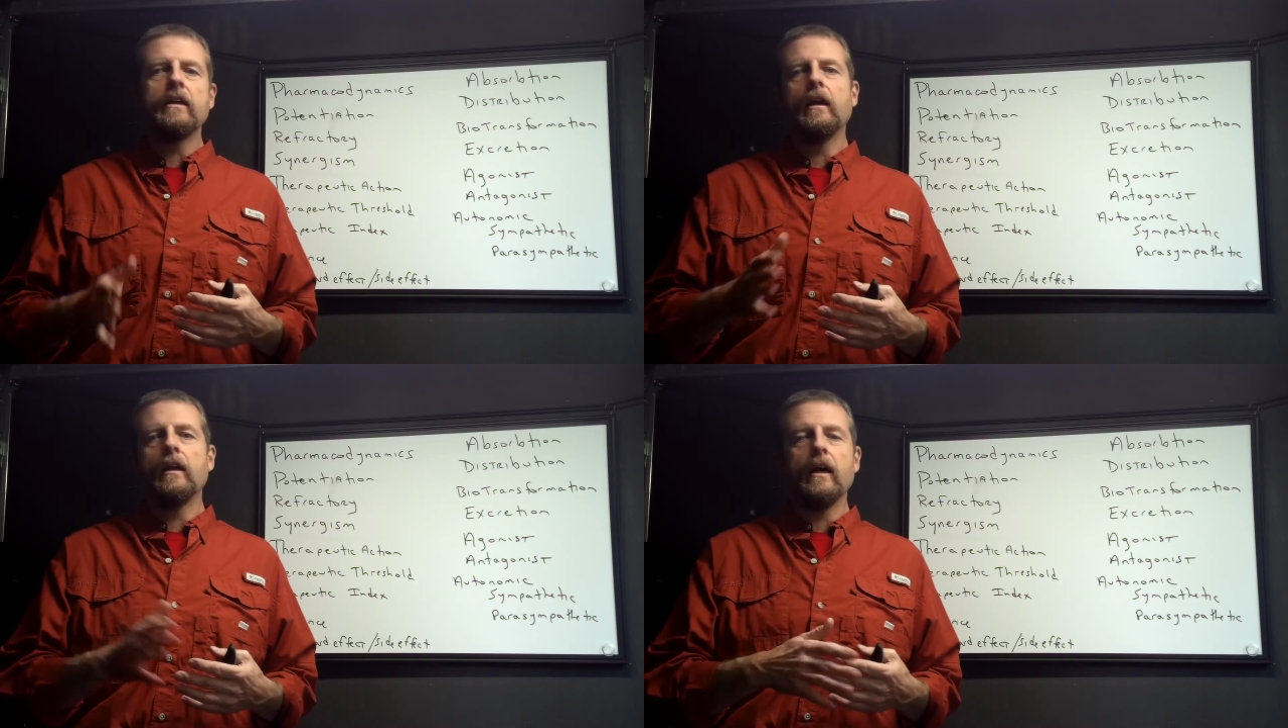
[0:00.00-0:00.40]

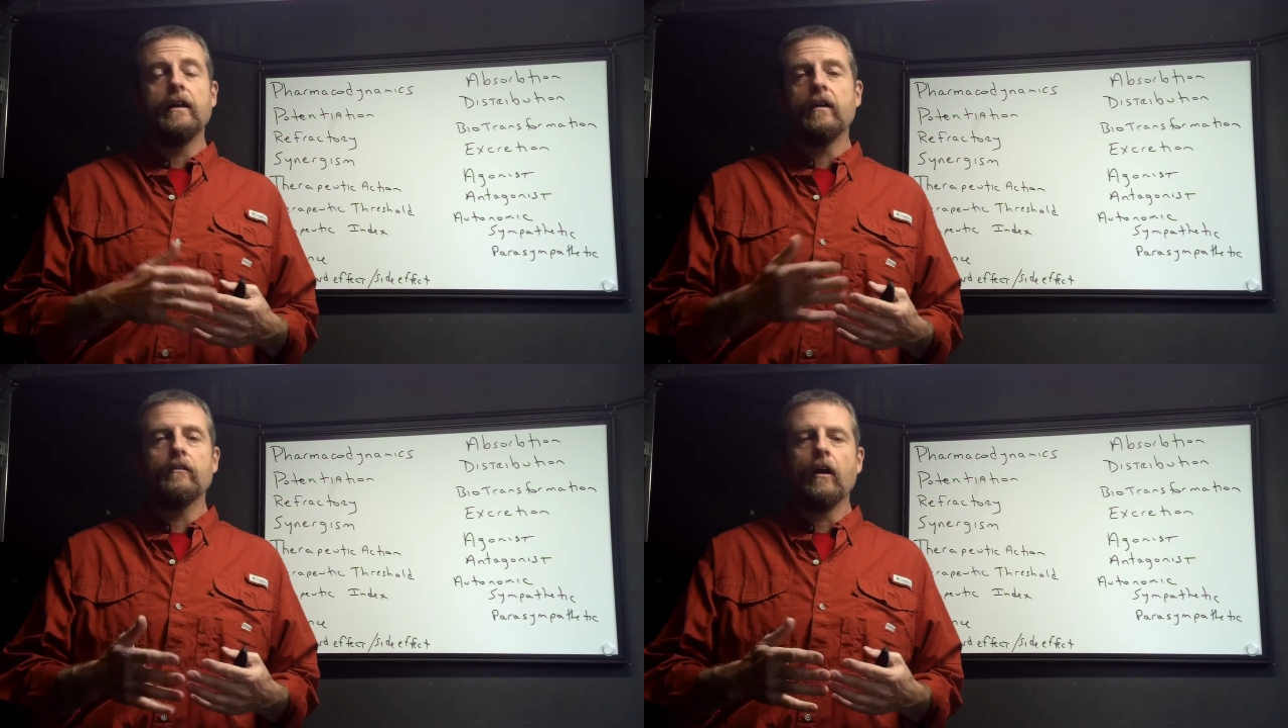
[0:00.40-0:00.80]
and
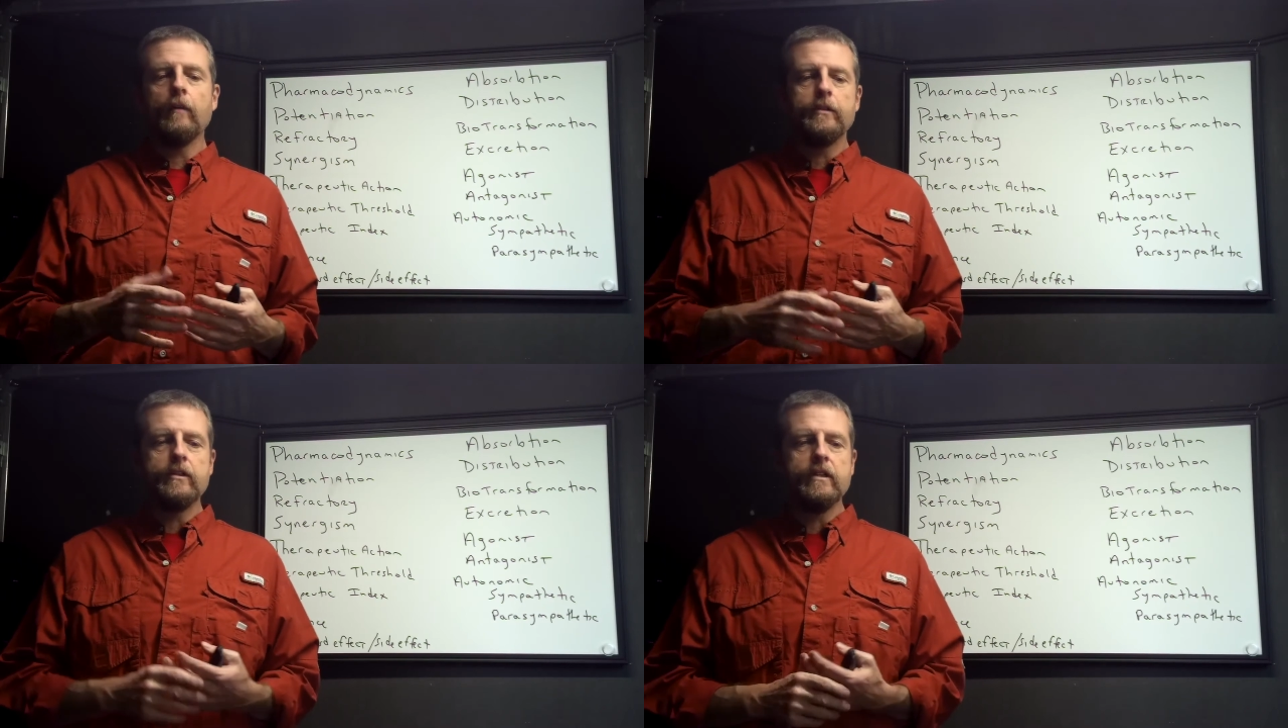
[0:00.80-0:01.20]
other
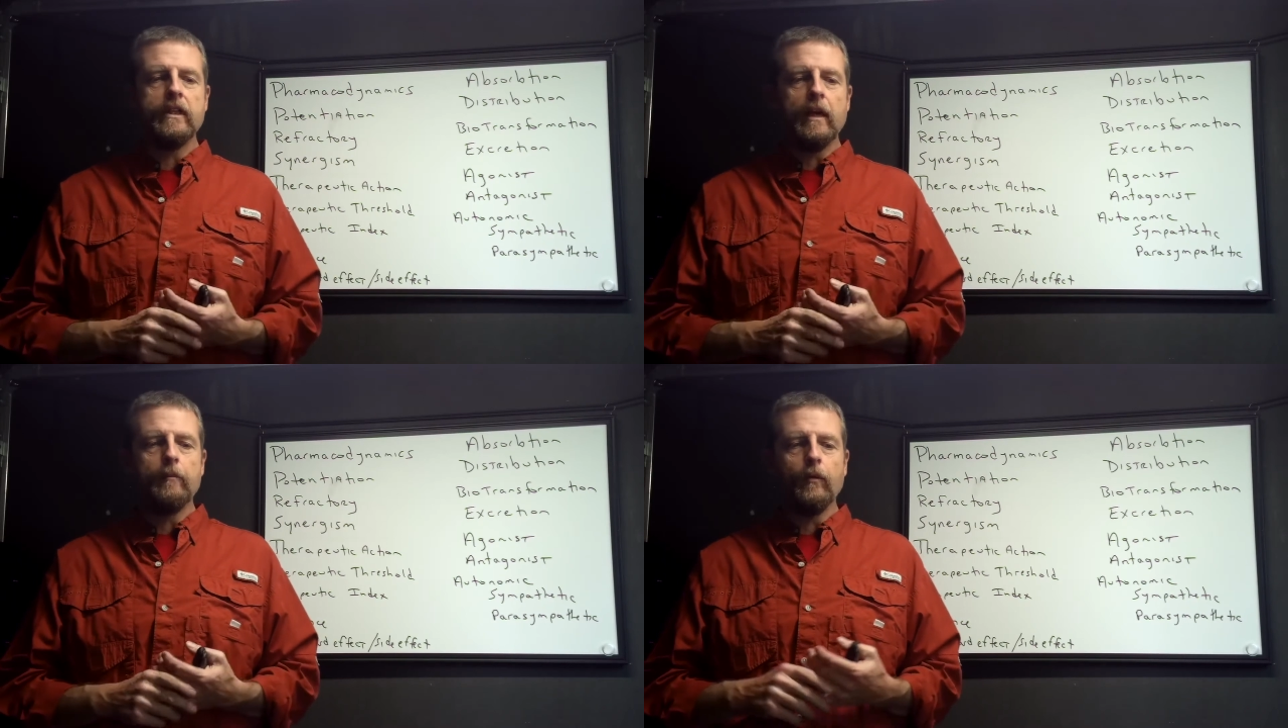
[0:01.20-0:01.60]
options at
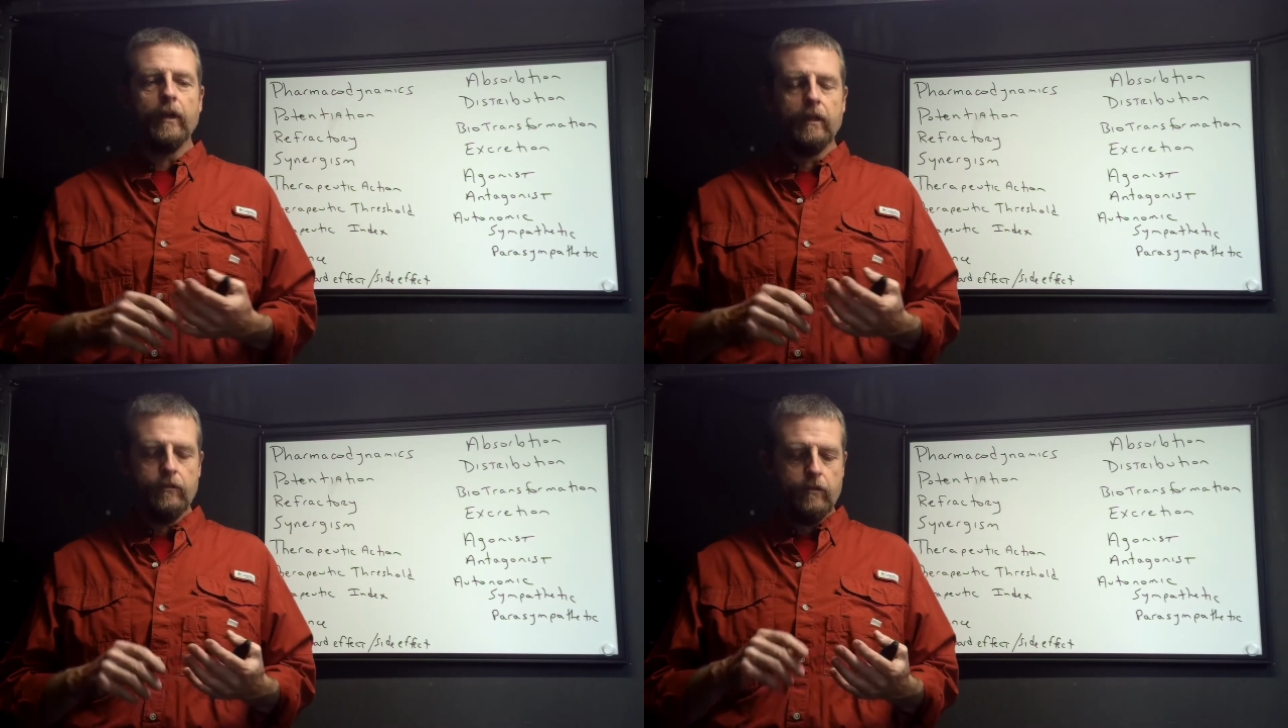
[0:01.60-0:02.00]
that point.
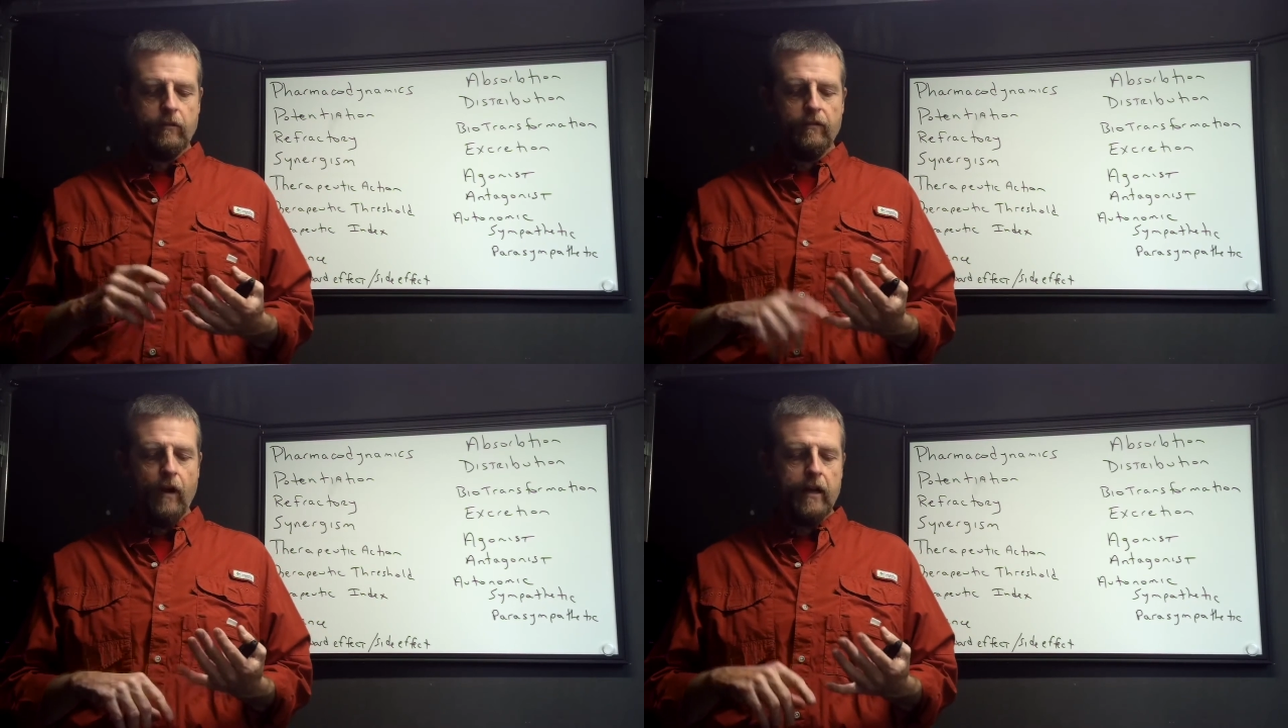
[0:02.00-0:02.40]
So
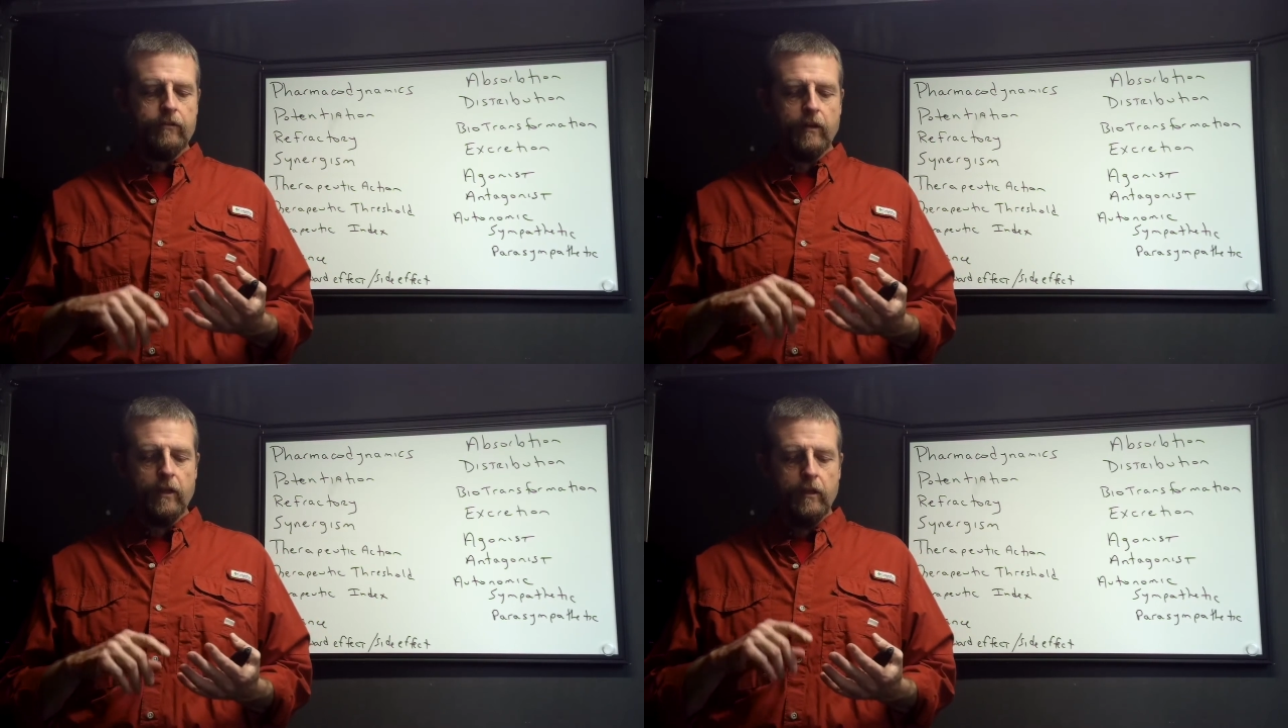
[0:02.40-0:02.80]
refractory.